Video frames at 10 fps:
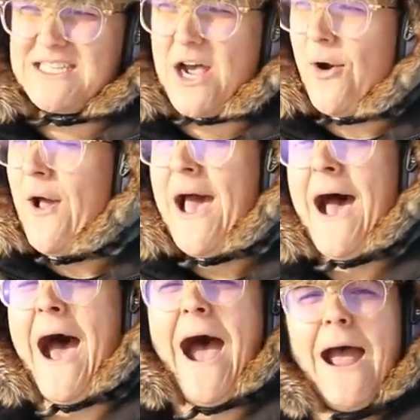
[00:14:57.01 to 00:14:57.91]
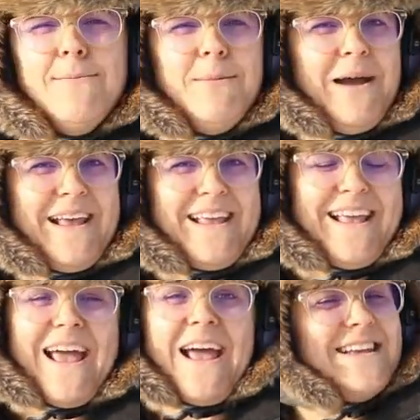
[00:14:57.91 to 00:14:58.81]
So or not tried
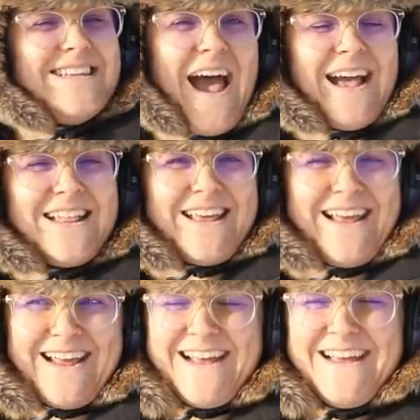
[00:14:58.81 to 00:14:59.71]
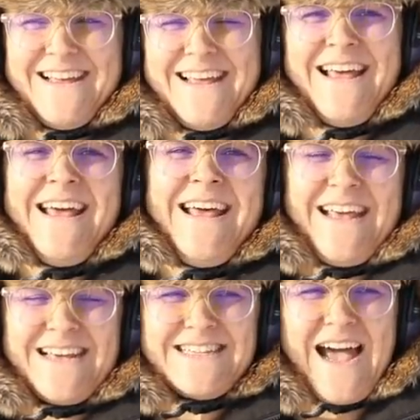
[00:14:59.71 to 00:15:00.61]
it and in an emergency had that
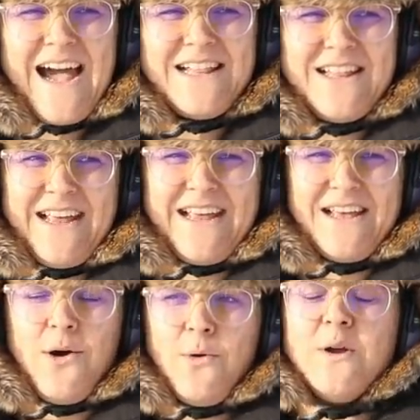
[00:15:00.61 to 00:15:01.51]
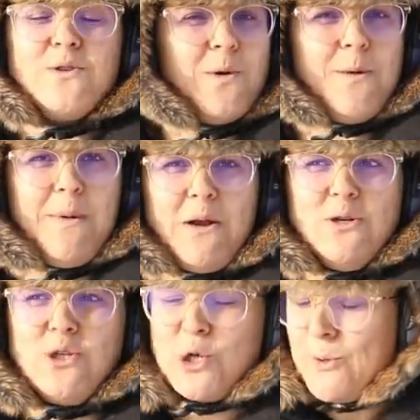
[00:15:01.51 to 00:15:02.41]
problem. Exactly. Which is a real issue. Which would have
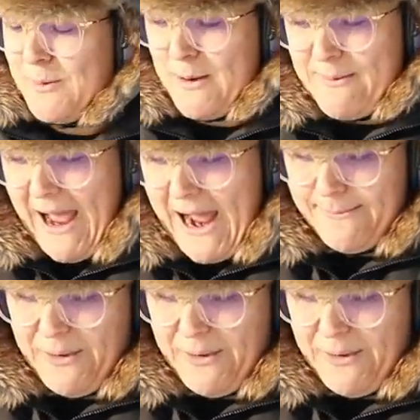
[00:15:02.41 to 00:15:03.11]
been super bad.